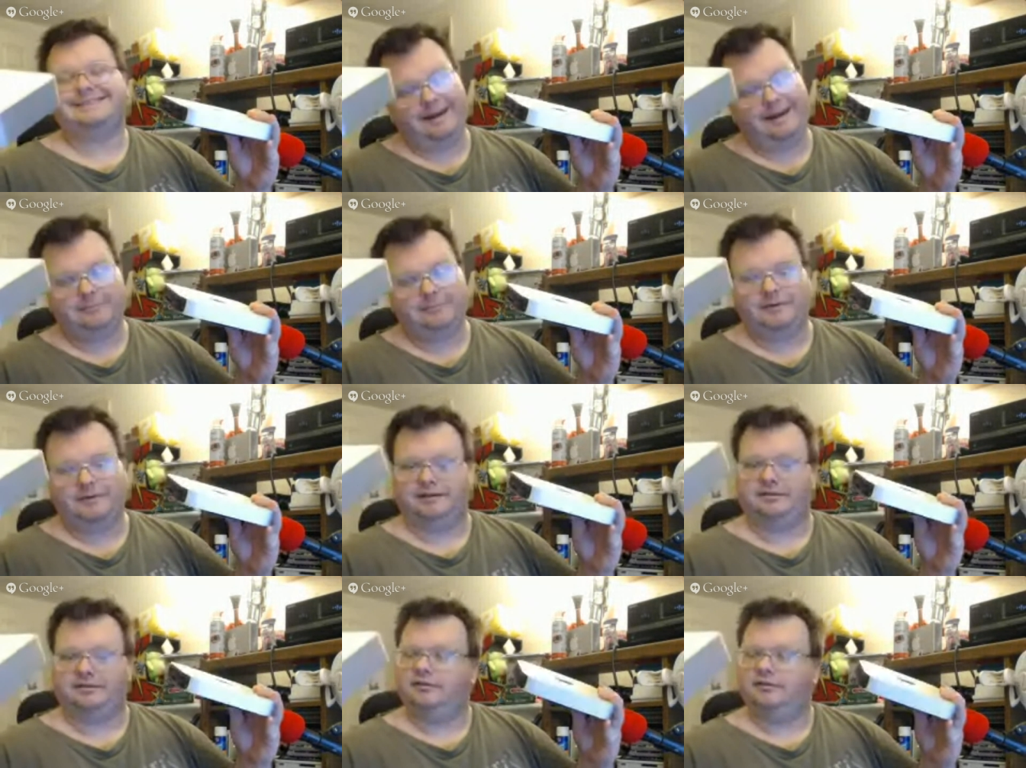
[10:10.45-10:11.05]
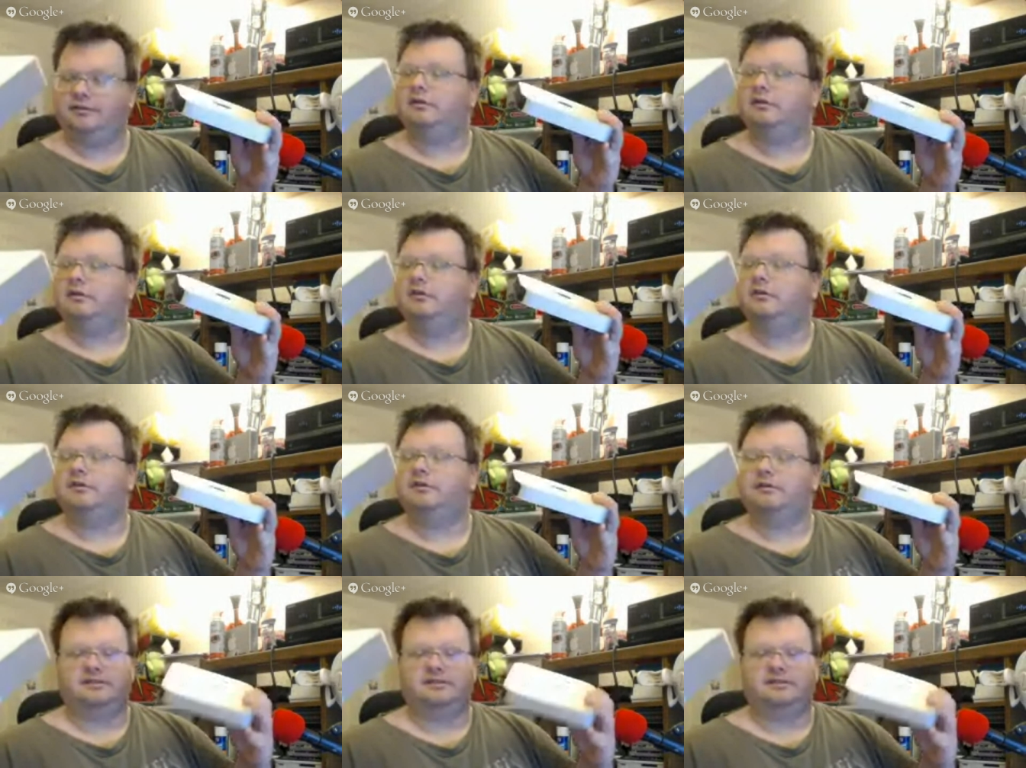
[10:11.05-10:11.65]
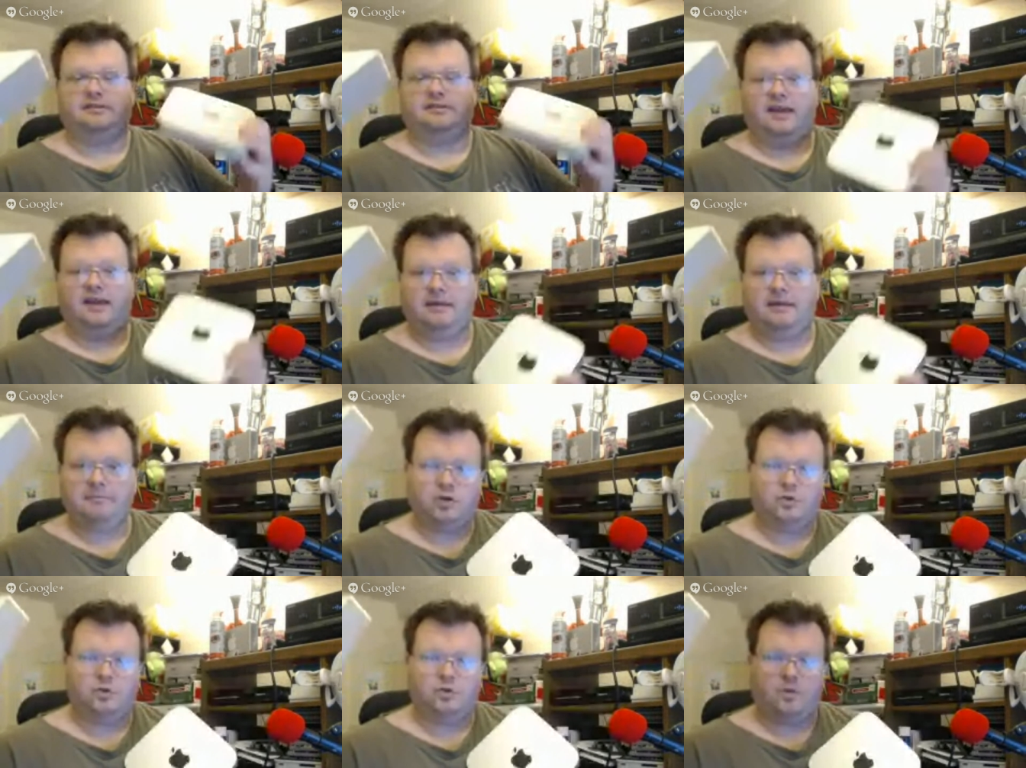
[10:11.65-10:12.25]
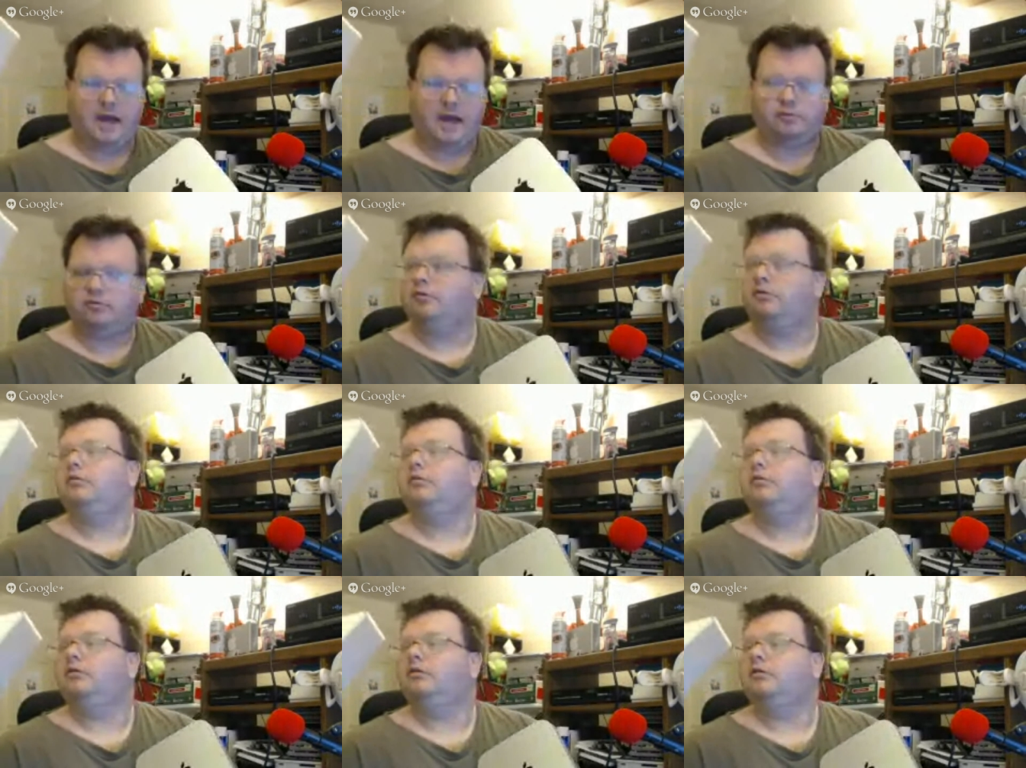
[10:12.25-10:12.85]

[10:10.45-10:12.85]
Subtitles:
Damn it. Damn you, Apple.